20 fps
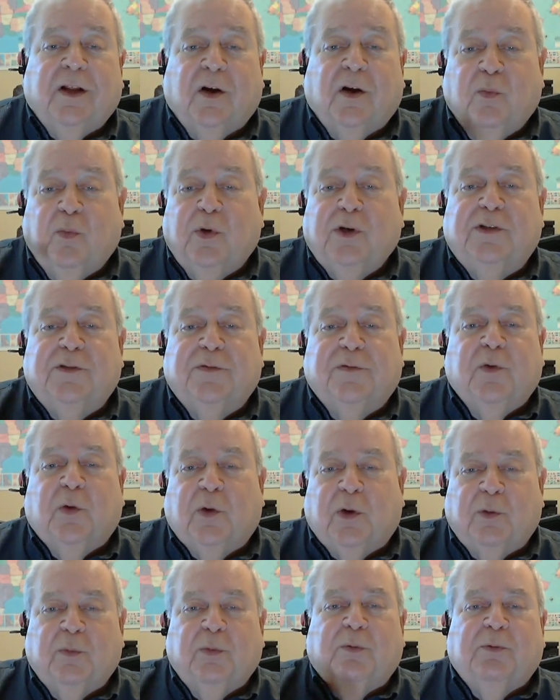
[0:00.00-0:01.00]
which
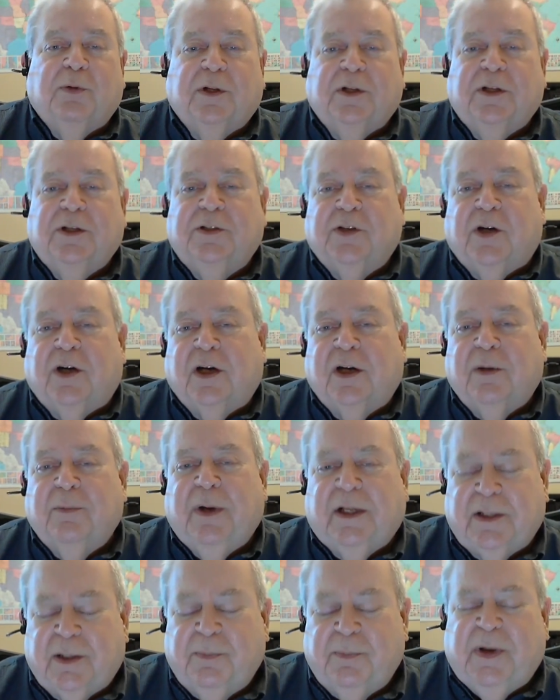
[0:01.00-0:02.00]
floor we're really talking
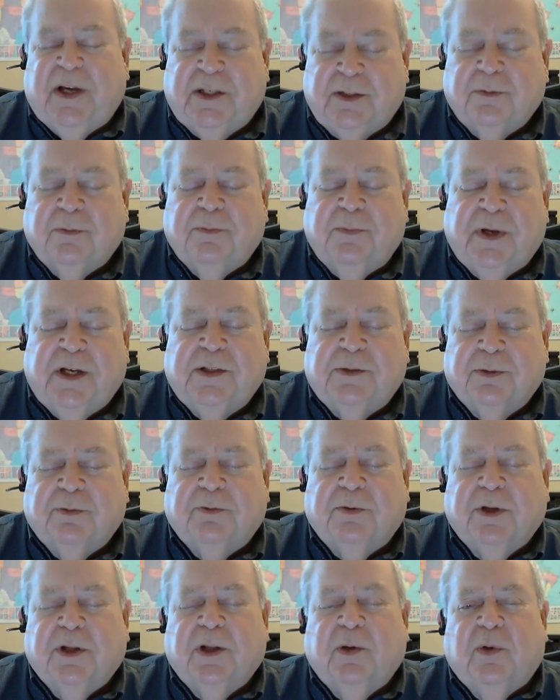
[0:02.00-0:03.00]
about. The
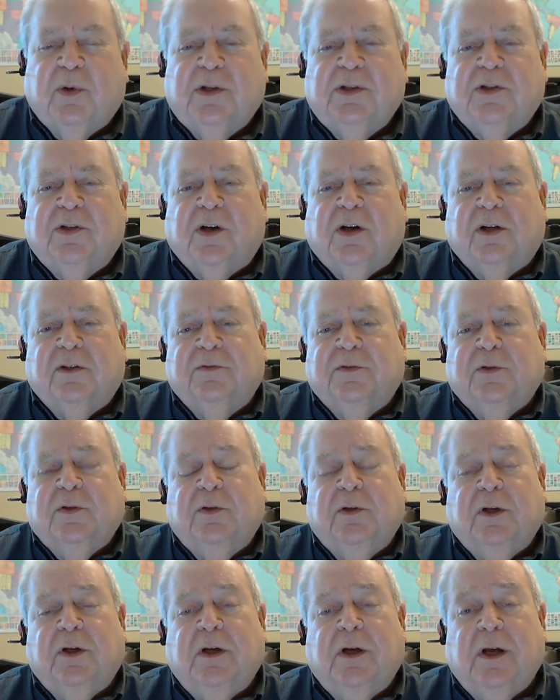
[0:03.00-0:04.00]
basement really was dog food.
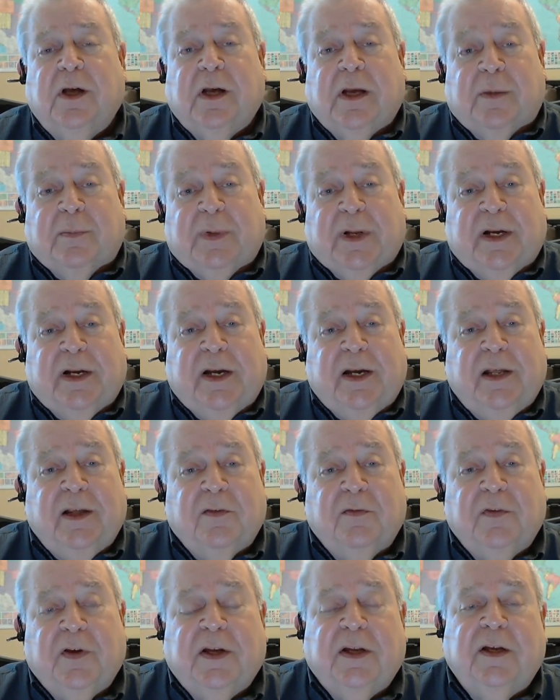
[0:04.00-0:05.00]
But in any
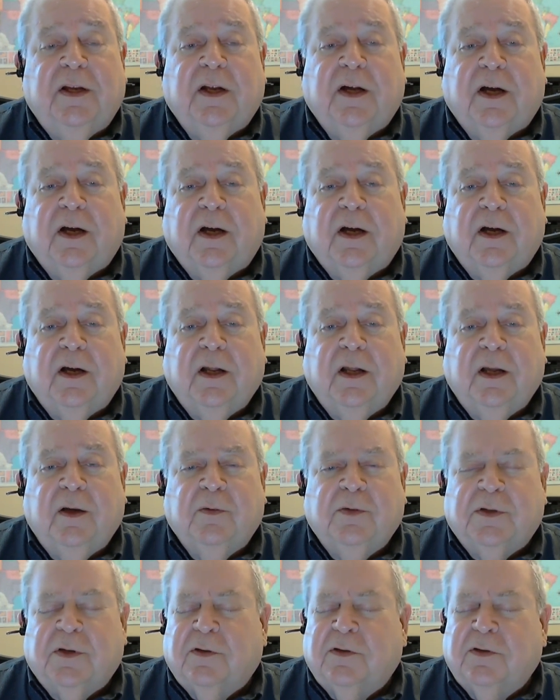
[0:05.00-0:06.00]
event, it was an